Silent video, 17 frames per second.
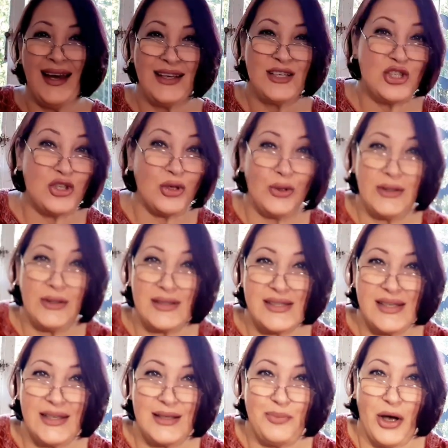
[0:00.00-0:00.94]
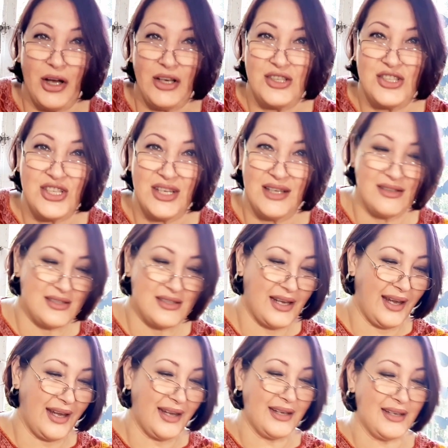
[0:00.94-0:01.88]
Shawls and ponchos,
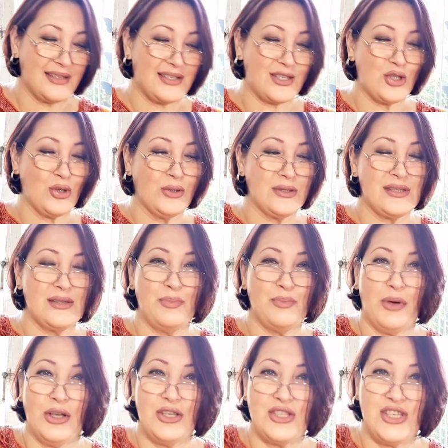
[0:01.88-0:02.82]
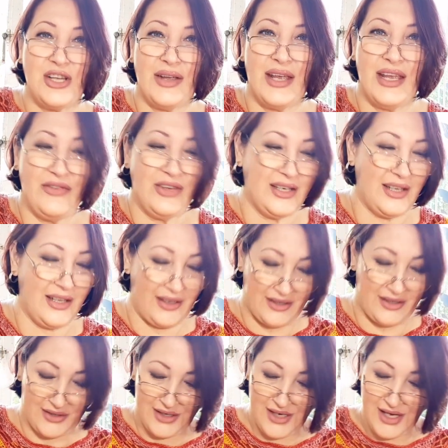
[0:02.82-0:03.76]
eh? It's shawls and poncho heaven
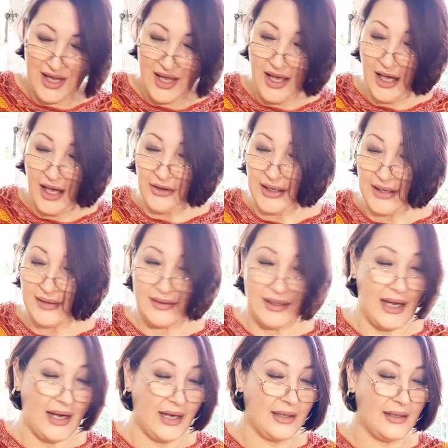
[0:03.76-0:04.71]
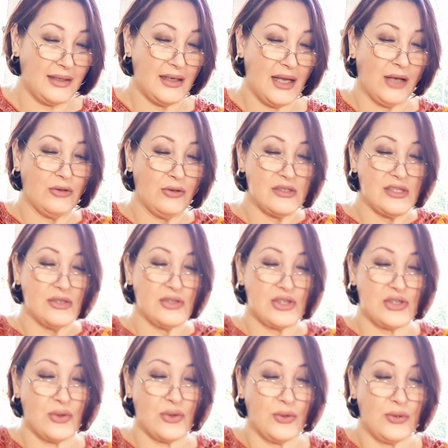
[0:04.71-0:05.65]
here. Okay, then I also
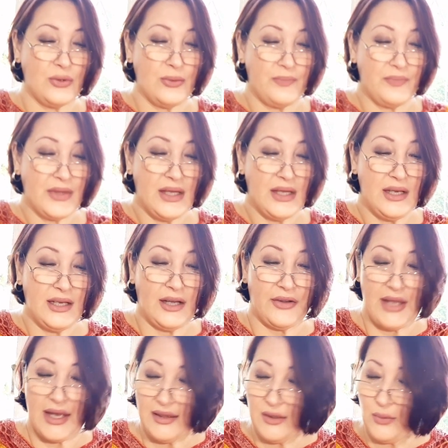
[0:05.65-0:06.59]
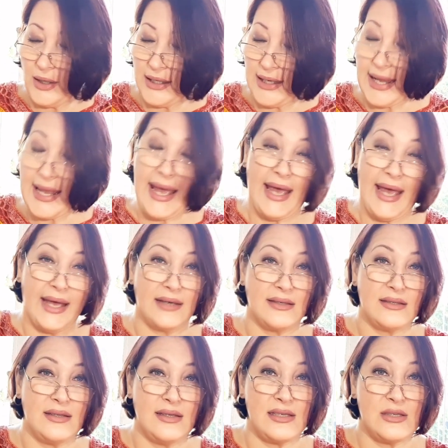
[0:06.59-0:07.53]
saw, now the other one I
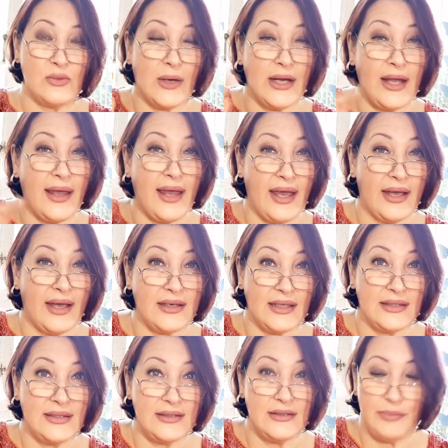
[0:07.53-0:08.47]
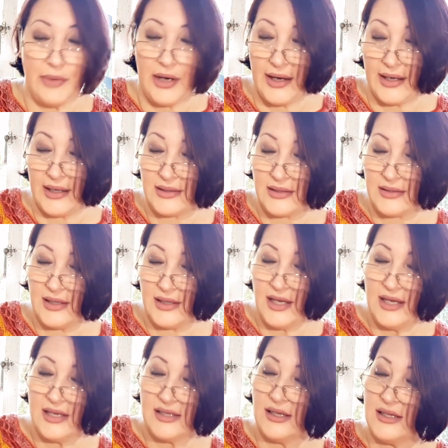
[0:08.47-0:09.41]
had, this is one I had, I didn't buy it.
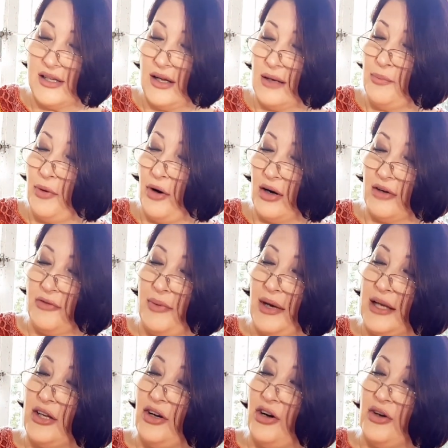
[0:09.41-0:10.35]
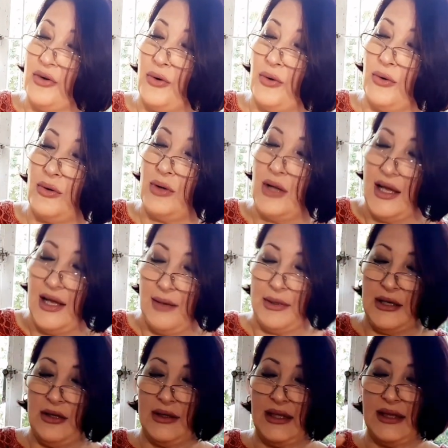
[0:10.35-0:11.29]
So it's not part of my yarn haul.
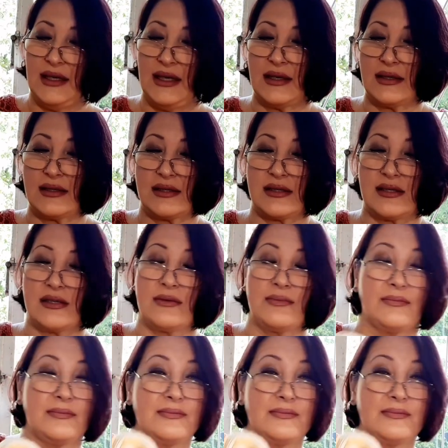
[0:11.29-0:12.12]
But look at this.